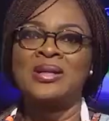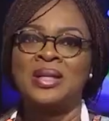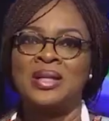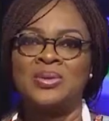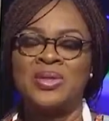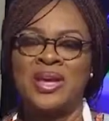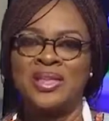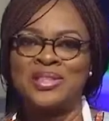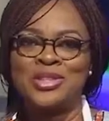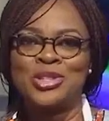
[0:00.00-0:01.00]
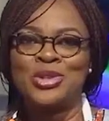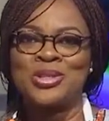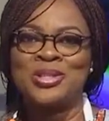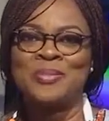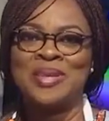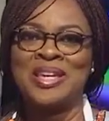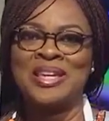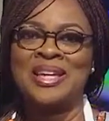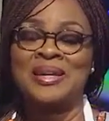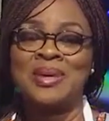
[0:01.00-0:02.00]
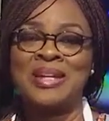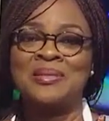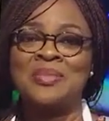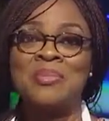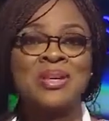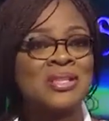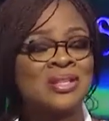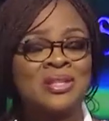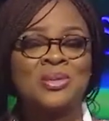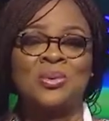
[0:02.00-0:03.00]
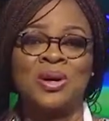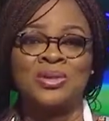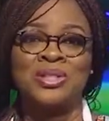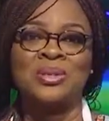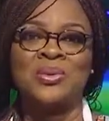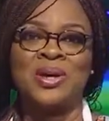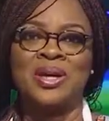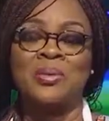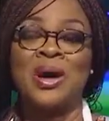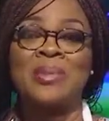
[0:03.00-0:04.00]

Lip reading: Well, hello there. This is Seriously Speaking, and my name remains Adesuwa Onyenokwe.